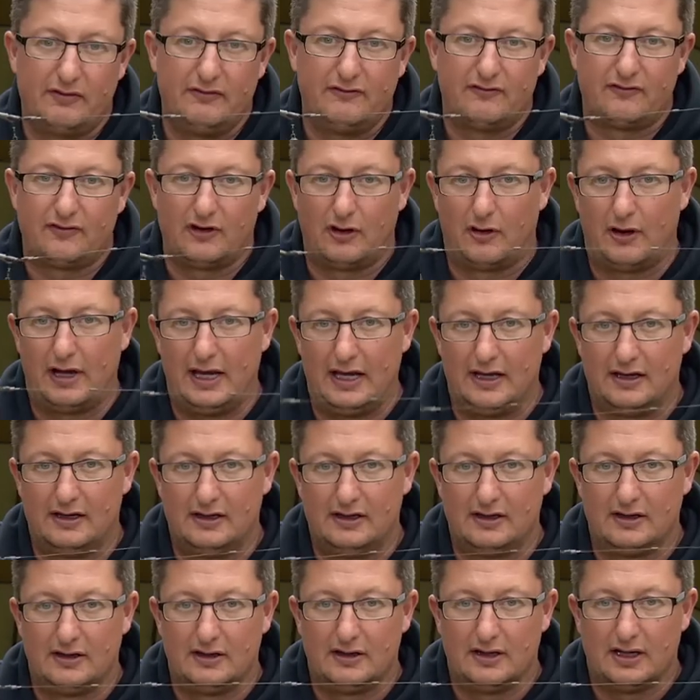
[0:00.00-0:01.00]
in flight
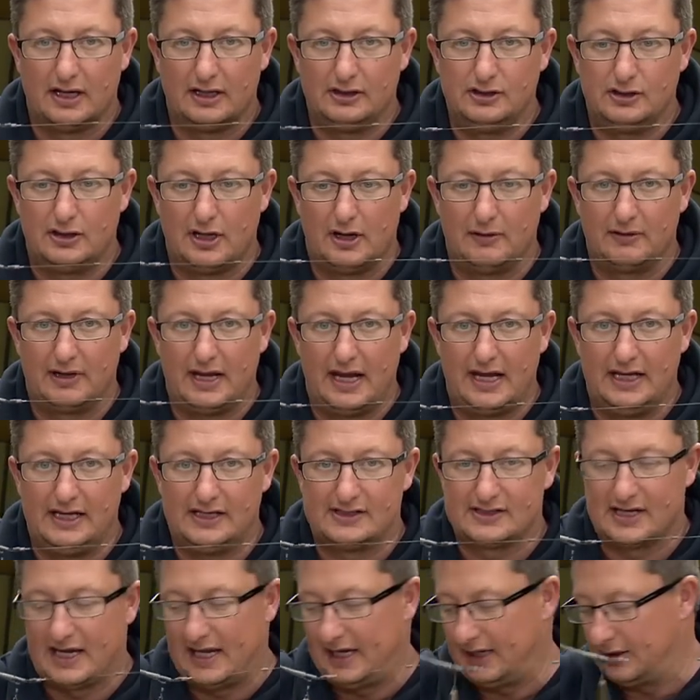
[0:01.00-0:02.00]
and you don't get any
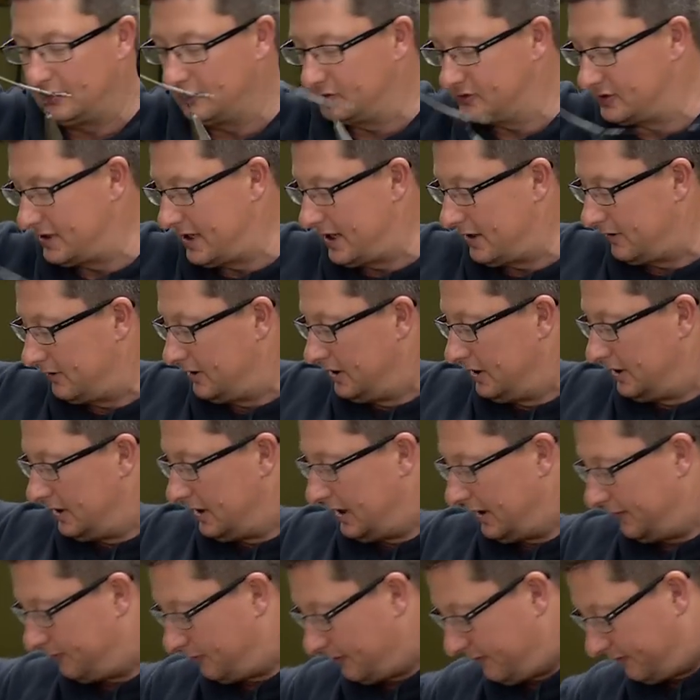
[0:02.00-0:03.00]
tangles. Now,
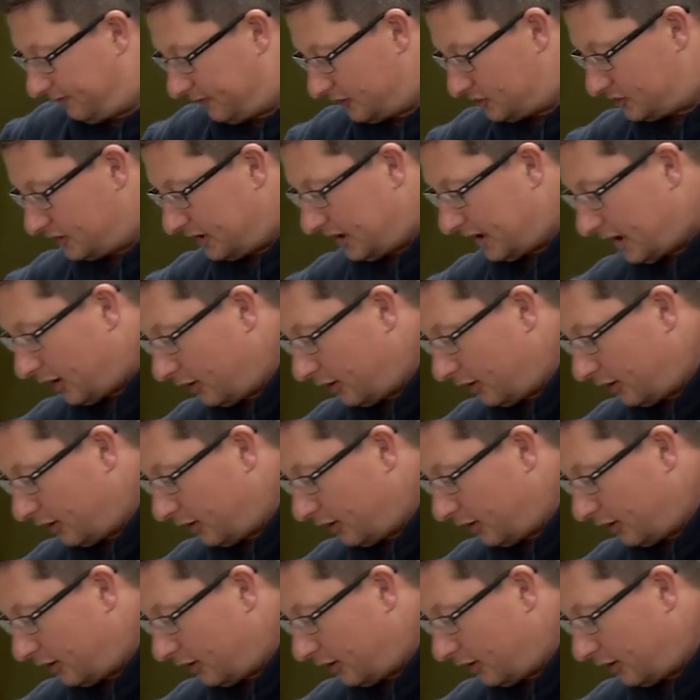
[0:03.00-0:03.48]
if we're fishing in